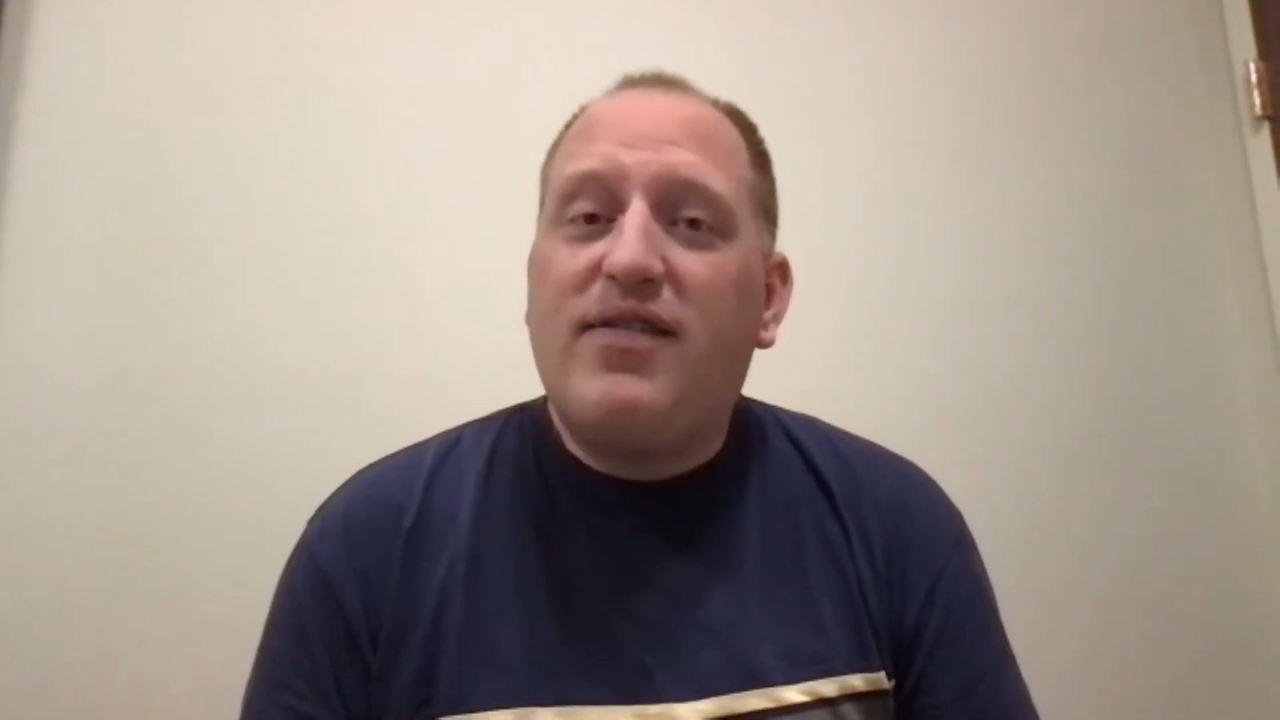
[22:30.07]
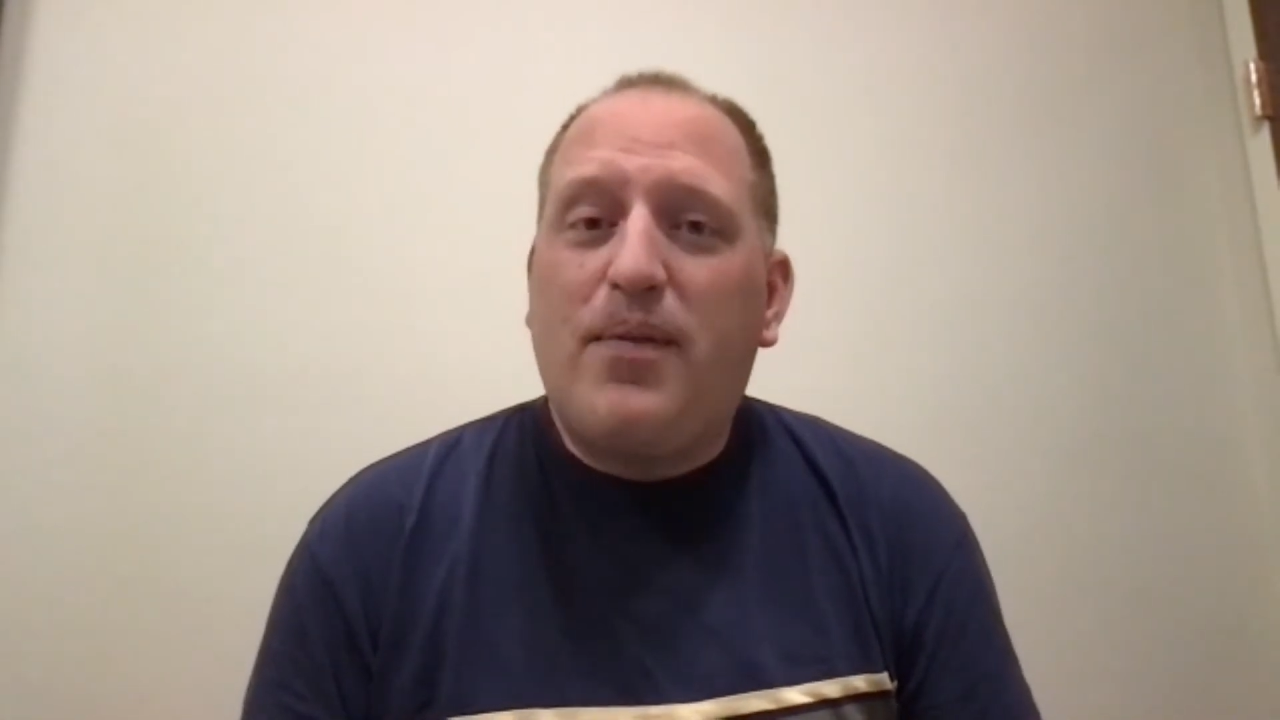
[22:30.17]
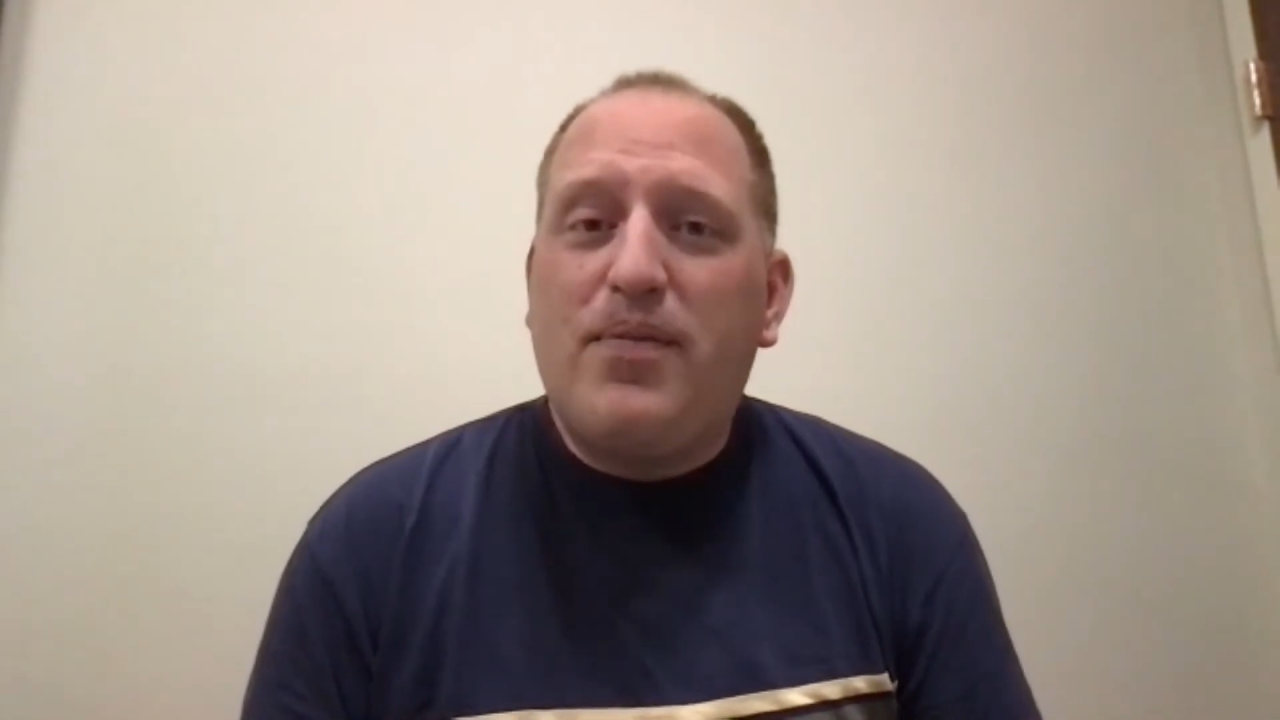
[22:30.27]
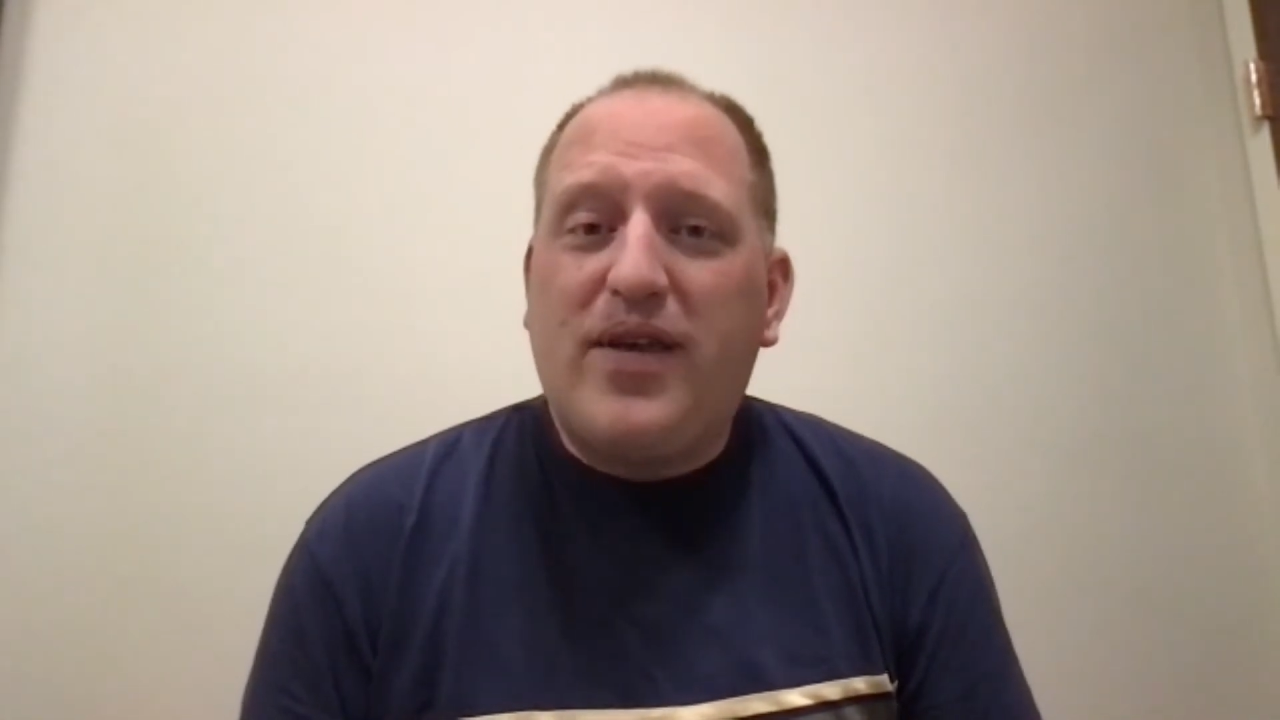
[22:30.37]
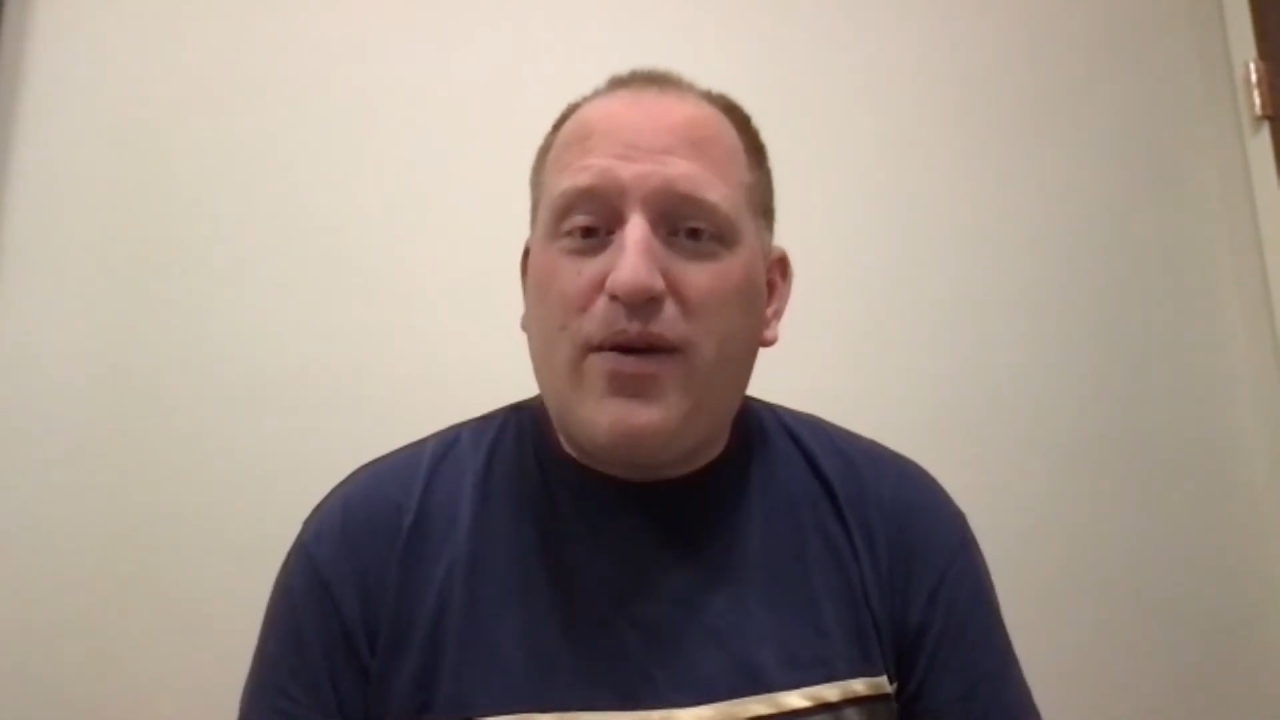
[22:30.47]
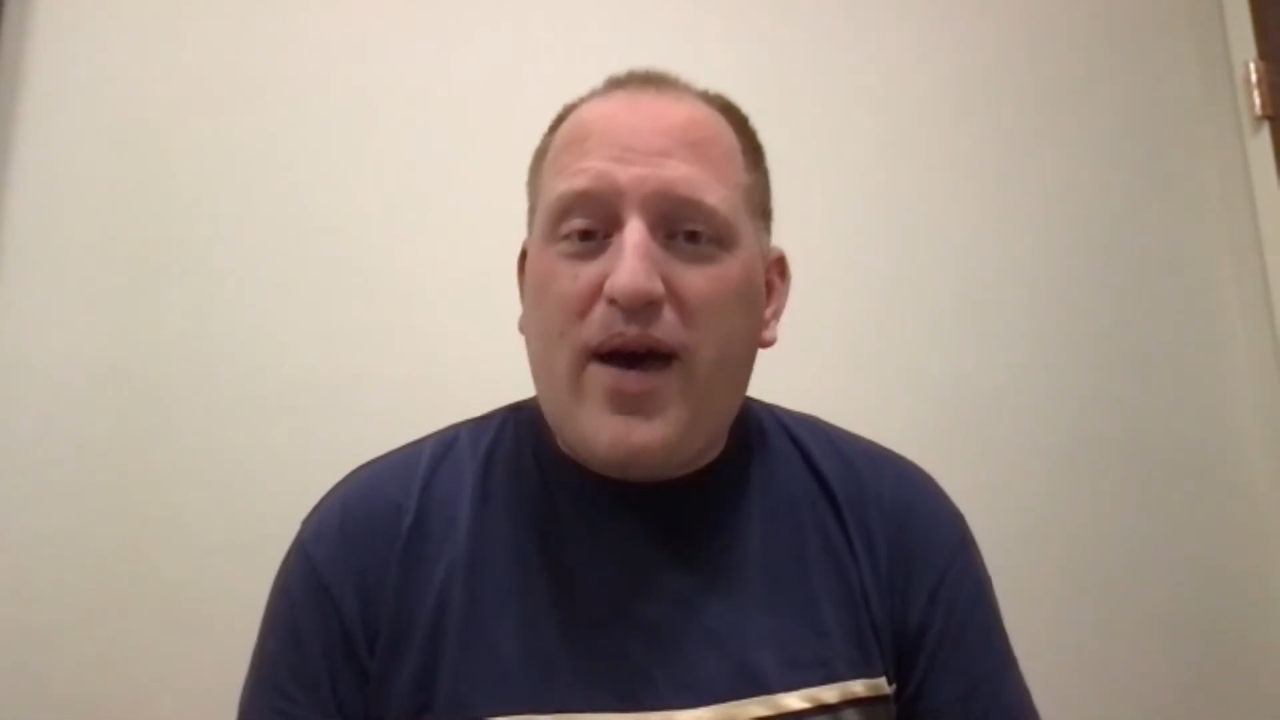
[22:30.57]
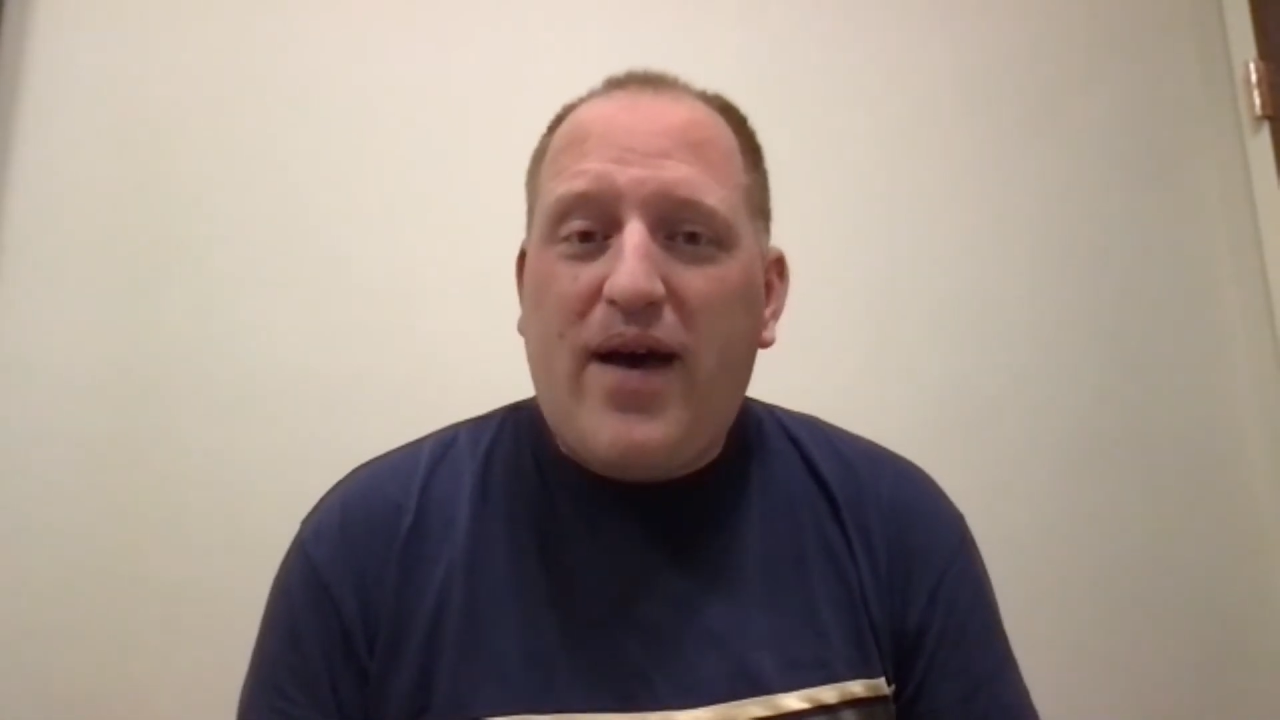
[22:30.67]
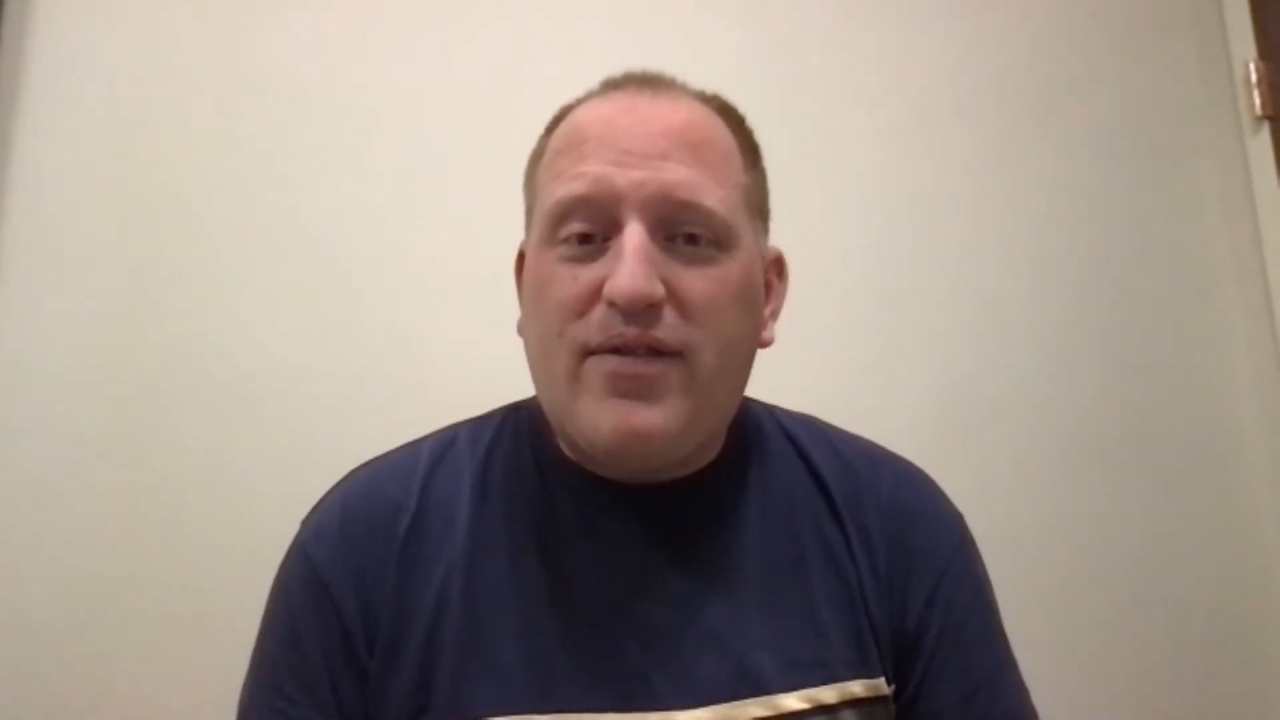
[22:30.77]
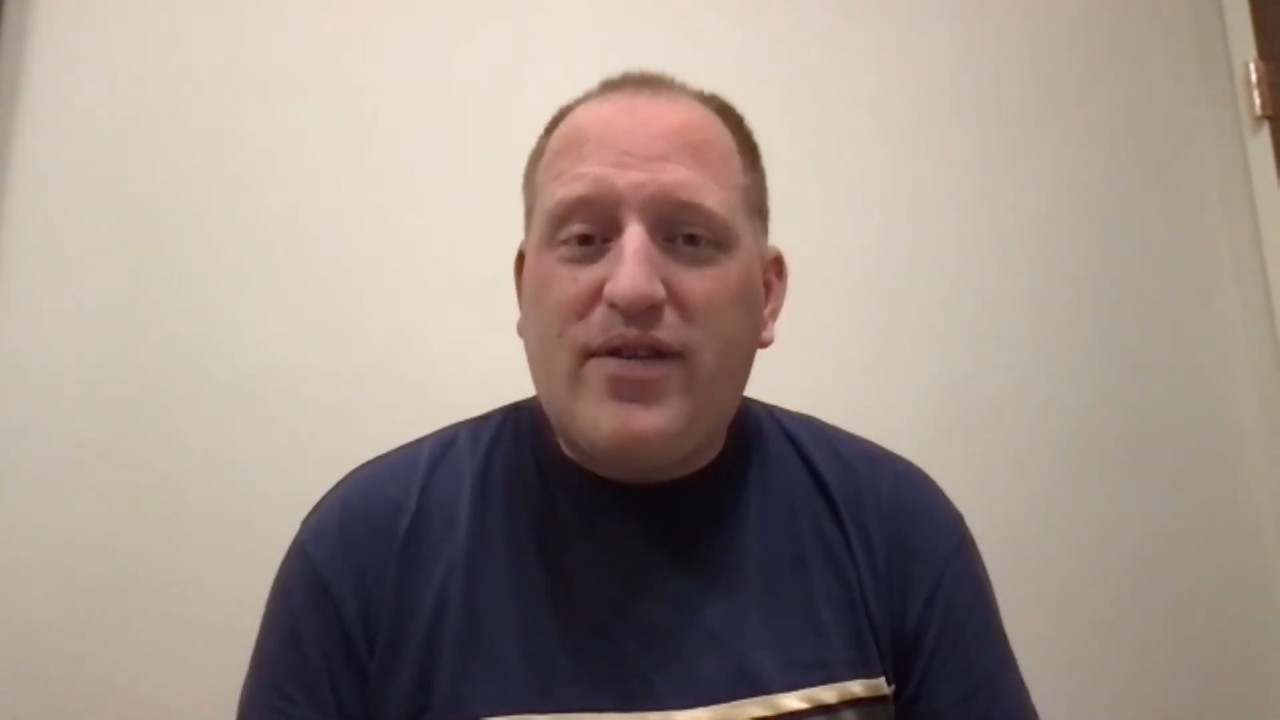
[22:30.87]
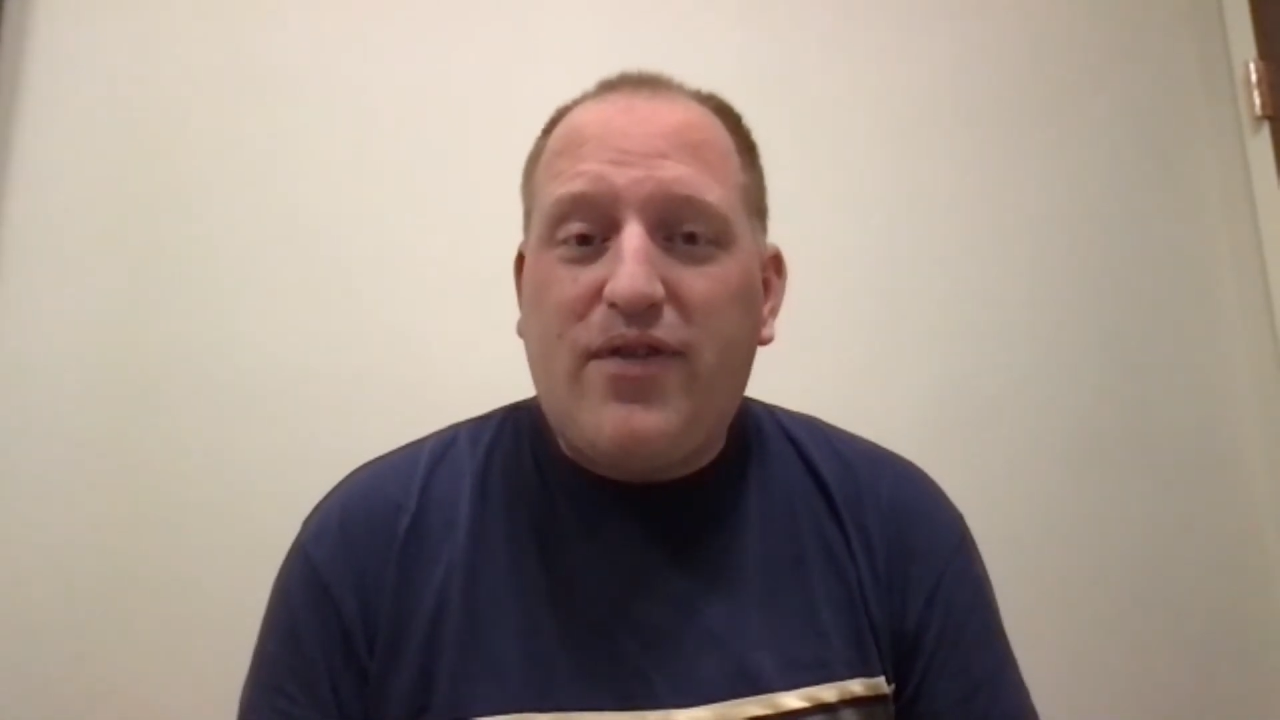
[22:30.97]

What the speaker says: something you have to